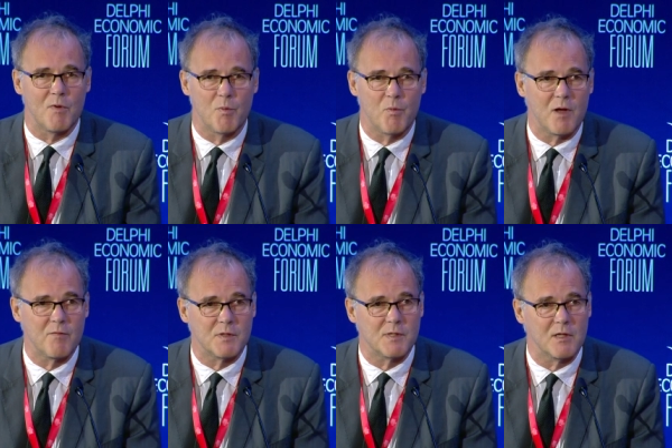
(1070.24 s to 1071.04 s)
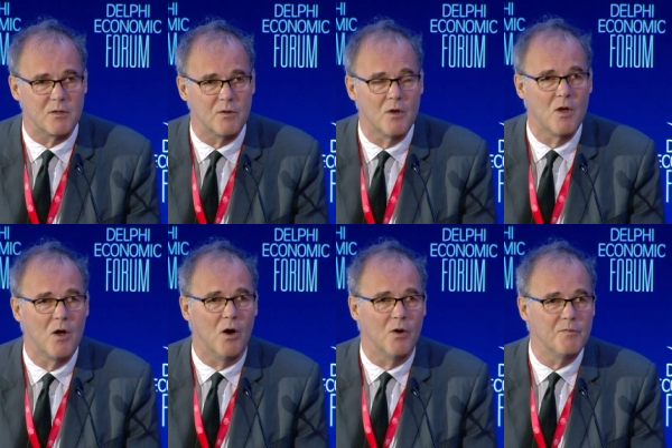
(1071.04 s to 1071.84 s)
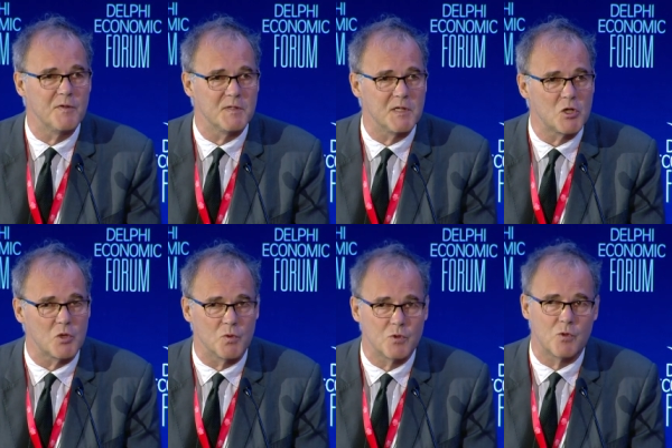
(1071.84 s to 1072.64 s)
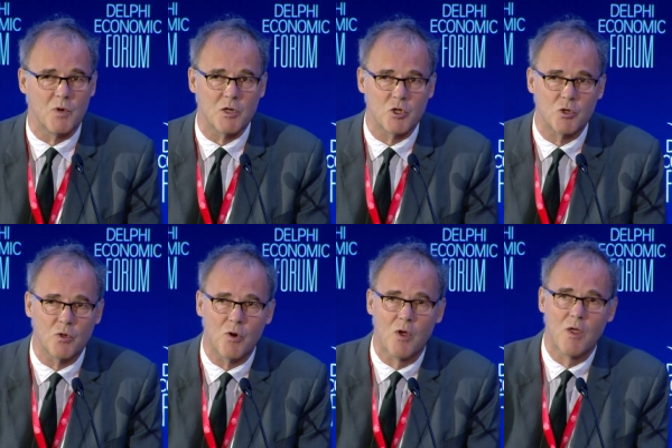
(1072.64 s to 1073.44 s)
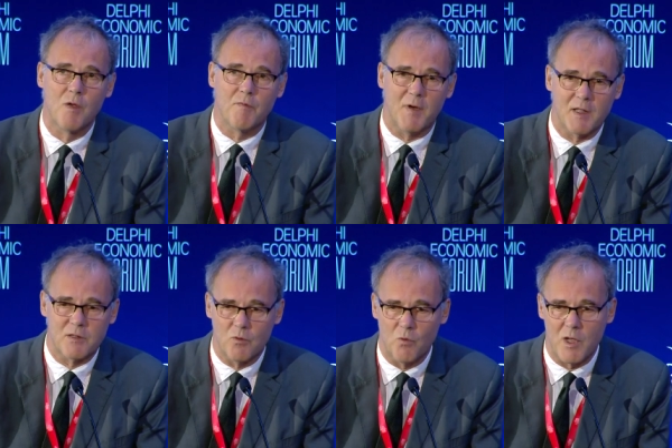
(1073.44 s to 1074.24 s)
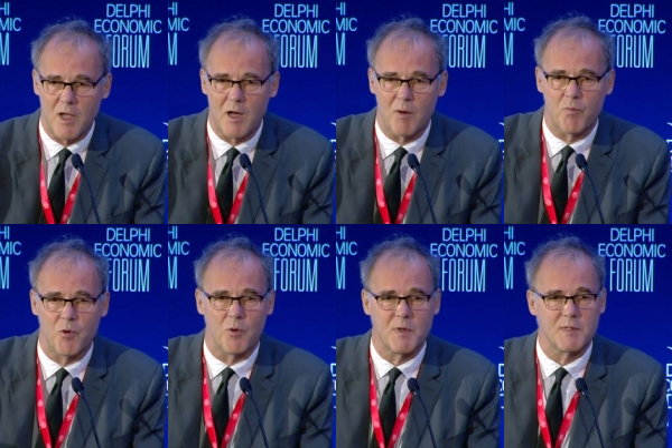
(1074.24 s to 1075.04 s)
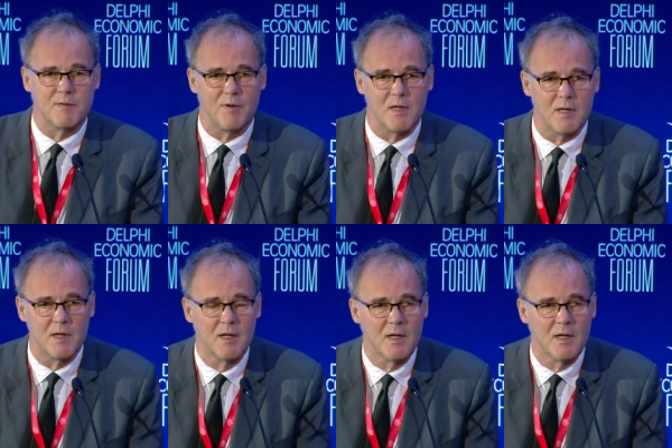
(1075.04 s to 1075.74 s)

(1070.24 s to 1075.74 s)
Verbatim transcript: with the private sector on these issues to ensure that we are progressively